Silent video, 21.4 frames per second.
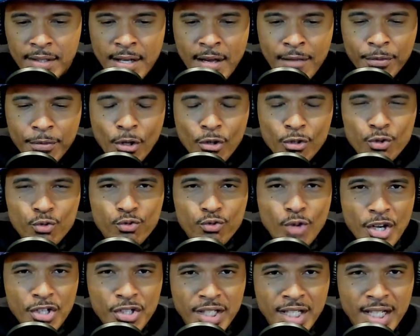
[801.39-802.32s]
Those
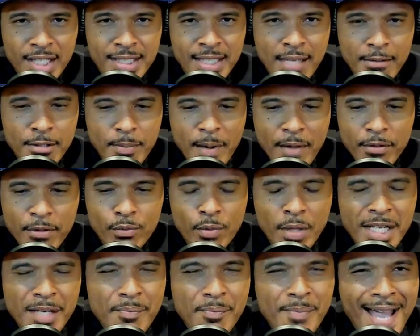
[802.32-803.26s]
rushing attempts by the
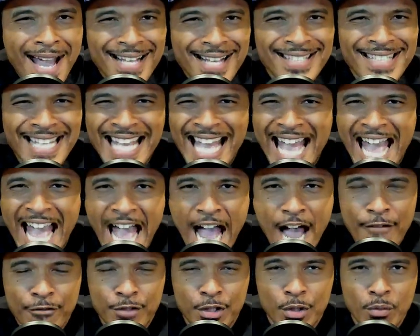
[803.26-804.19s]
running backs, they
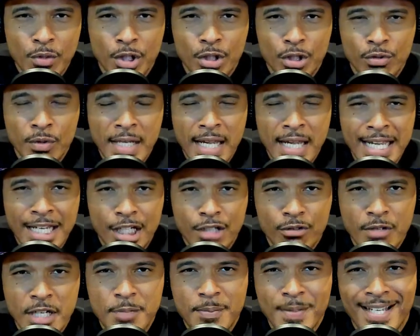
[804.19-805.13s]
have to
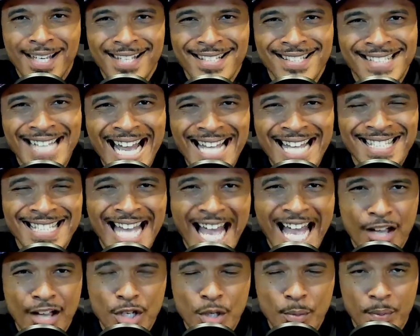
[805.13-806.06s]
increase because that's how
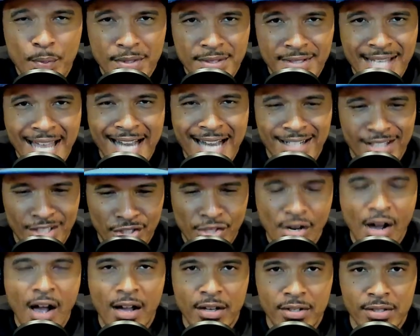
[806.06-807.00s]
you protect
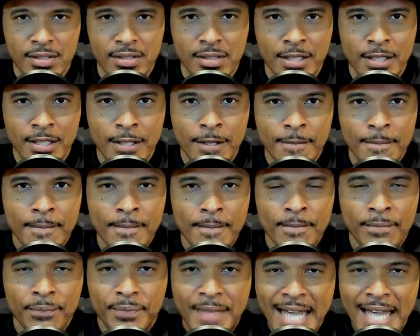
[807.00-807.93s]
Josh.
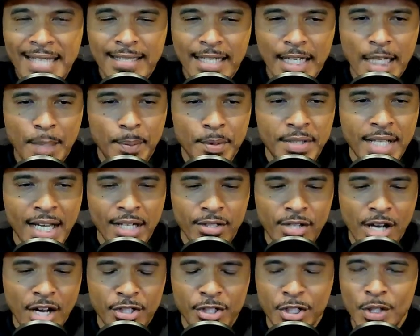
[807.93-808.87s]
That's how you protect
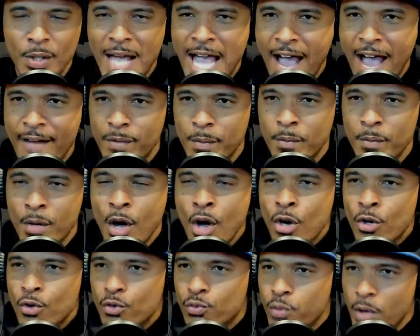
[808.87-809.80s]
Josh. You don't have him
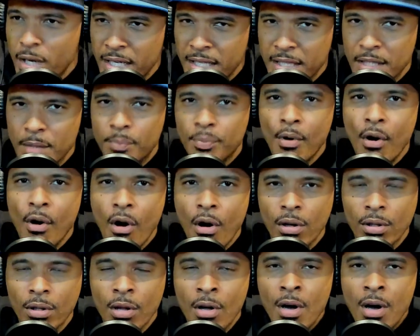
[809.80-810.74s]
running the
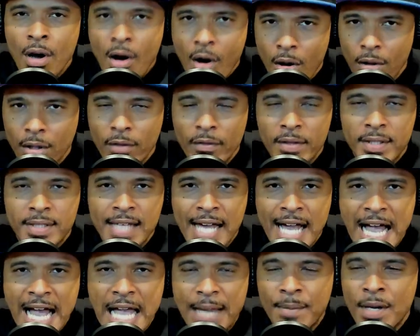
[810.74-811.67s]
ball all of the
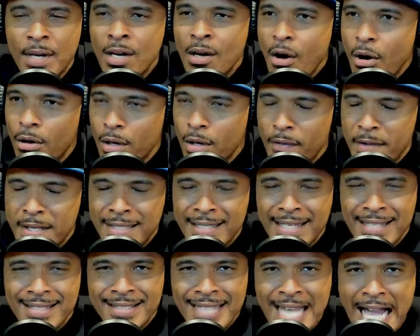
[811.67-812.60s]
time, all of these
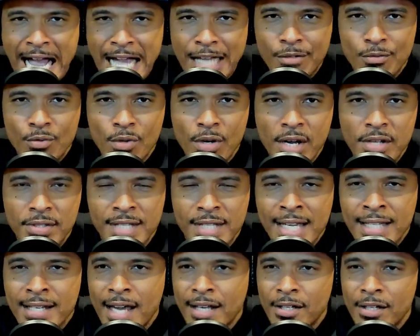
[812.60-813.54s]
design runs.
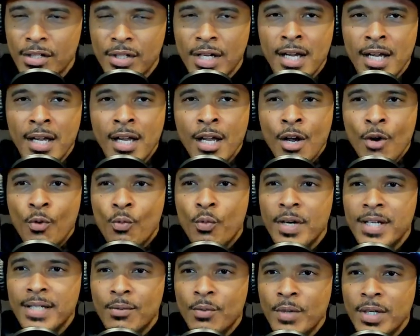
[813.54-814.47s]
Now, look,
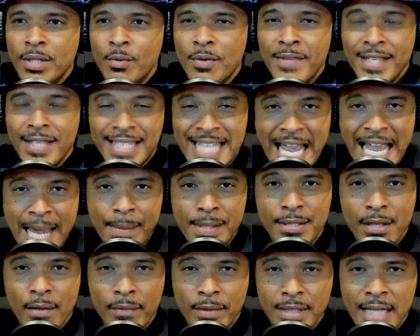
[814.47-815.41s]
when the game is on
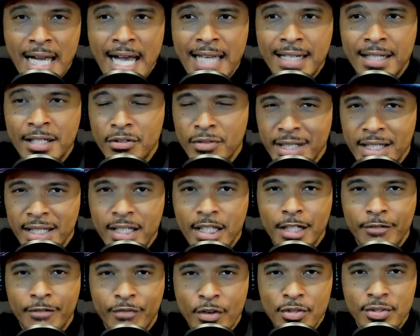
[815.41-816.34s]
the line and you need to get it
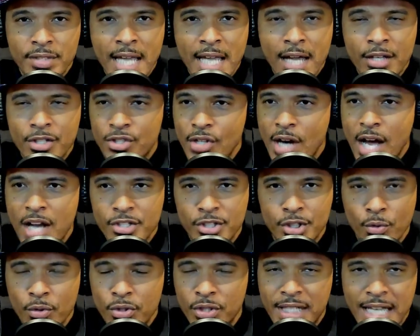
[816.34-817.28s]
first down, Josh, do
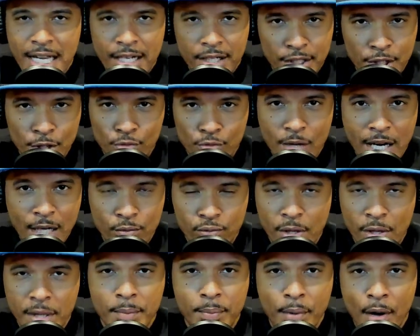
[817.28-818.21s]
what you got to do, right? Run
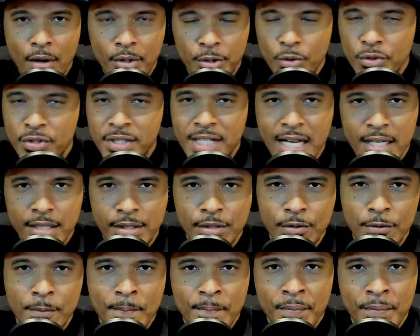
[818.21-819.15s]
the ball. Do what you got to do.
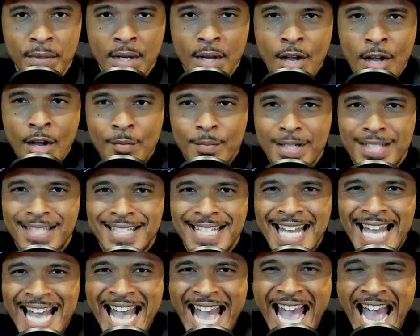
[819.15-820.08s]
But to
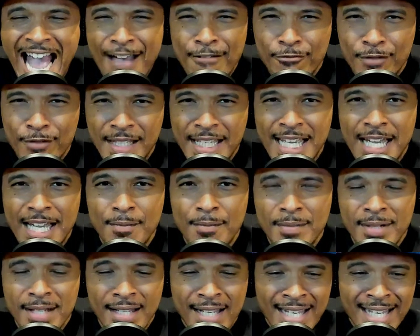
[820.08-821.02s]
have him
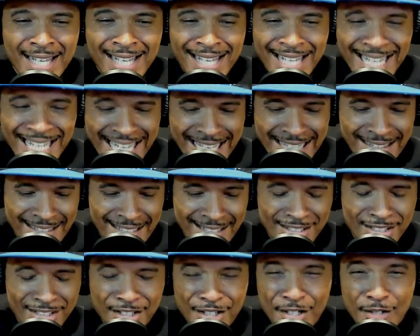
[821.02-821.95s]
in the
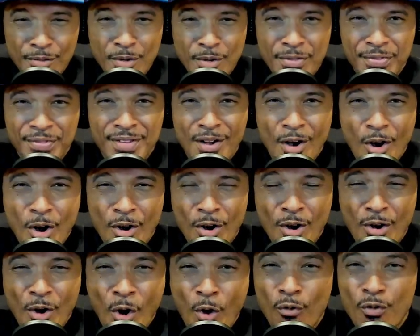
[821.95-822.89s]
year with
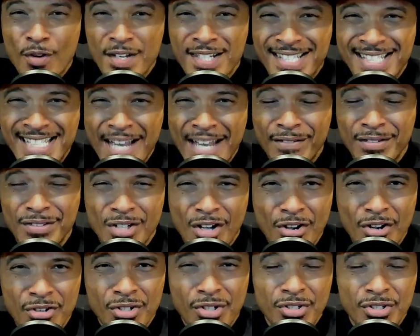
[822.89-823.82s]
over
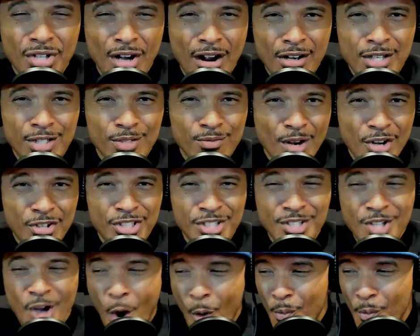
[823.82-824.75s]
700 yards rushing,
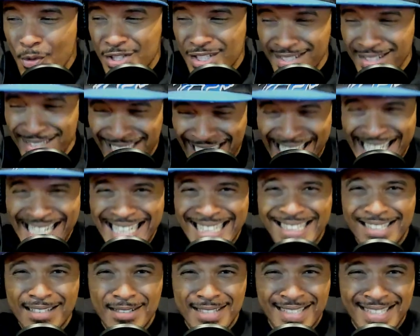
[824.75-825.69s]
almost leading the
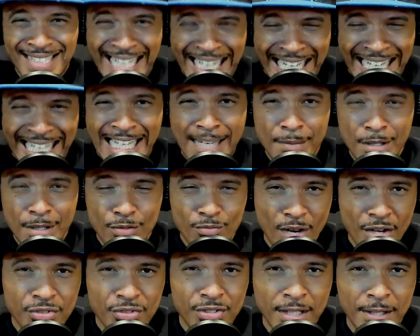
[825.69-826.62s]
team in
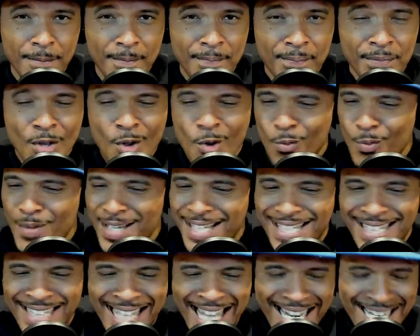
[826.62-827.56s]
rushing, we
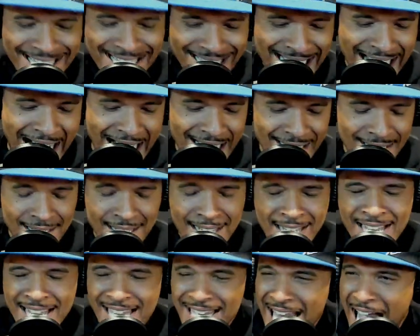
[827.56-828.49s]
cannot,
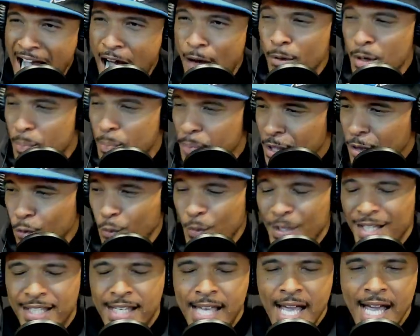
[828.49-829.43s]
and I repeat, we
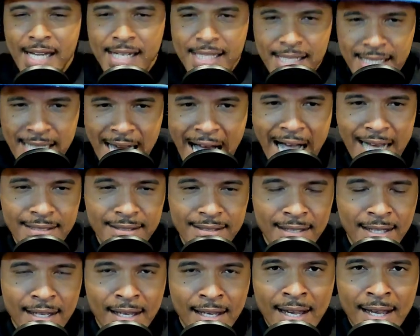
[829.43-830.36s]
cannot
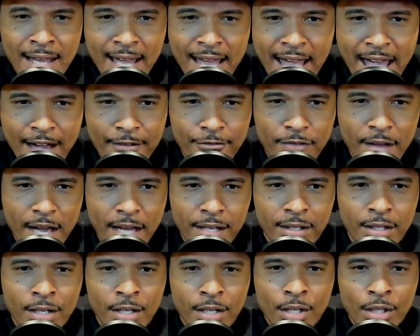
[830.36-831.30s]
have that
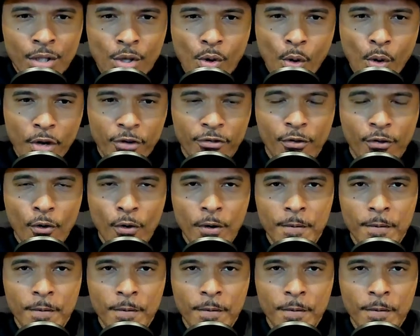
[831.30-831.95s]
going forward.